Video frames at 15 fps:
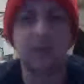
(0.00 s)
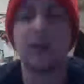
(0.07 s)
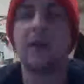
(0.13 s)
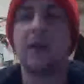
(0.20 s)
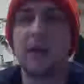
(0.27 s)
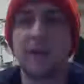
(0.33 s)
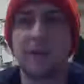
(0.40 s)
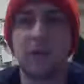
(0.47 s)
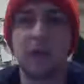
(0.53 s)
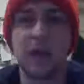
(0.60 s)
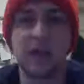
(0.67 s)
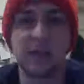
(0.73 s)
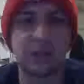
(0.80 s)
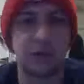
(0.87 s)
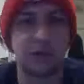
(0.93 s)
Yeah,
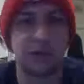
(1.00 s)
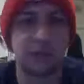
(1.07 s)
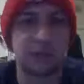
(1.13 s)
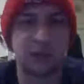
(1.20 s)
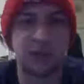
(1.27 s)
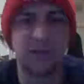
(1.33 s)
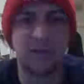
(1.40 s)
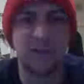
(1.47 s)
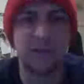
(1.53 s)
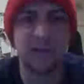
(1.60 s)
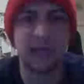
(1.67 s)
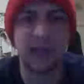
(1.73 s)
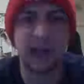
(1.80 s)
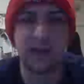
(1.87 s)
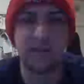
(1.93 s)
48. So he was pushing
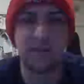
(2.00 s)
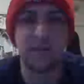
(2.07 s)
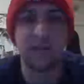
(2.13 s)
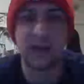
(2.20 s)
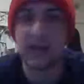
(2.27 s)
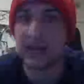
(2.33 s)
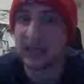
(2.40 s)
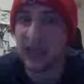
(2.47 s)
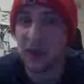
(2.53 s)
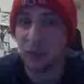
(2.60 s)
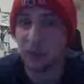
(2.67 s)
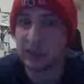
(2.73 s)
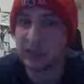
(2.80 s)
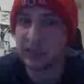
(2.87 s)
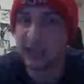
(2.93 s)
50 again,
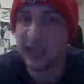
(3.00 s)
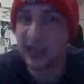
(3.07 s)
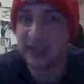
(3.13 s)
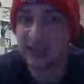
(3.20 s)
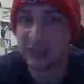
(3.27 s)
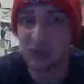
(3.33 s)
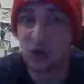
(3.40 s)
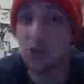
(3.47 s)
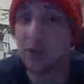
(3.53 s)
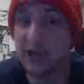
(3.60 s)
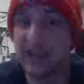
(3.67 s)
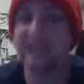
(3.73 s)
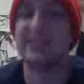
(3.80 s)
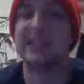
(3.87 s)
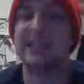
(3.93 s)
which again is no
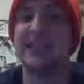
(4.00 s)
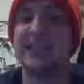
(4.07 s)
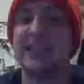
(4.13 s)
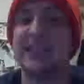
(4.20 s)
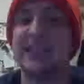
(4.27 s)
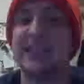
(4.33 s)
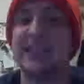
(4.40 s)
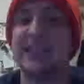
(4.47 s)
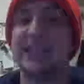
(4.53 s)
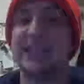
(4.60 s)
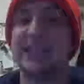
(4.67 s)
easy task.